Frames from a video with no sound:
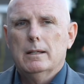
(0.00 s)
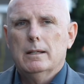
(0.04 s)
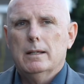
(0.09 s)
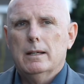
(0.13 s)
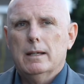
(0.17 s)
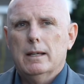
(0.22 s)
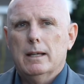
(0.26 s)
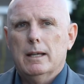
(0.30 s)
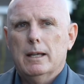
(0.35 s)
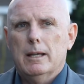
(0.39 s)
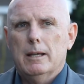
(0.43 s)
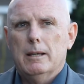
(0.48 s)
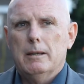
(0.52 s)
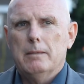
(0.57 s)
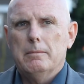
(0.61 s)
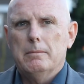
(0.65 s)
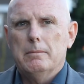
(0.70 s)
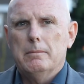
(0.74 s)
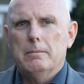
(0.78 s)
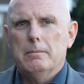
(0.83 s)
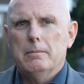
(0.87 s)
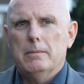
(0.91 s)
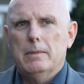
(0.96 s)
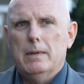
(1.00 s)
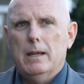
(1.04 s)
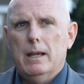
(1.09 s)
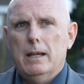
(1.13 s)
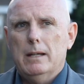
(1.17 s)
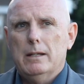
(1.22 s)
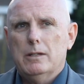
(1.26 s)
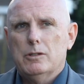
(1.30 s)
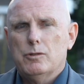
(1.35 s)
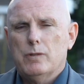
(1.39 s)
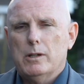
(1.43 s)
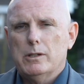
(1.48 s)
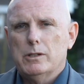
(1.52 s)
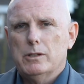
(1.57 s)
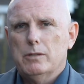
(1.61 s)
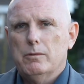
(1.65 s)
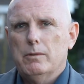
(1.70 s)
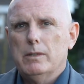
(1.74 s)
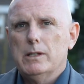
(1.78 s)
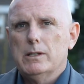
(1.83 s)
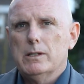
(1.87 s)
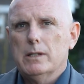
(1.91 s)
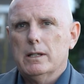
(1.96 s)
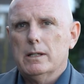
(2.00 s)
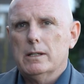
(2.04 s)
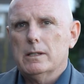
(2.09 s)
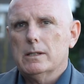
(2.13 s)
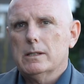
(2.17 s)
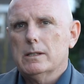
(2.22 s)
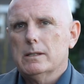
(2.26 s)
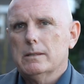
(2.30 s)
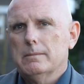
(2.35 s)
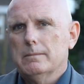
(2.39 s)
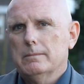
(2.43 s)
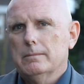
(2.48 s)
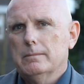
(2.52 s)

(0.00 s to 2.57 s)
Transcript: and to trust your instincts.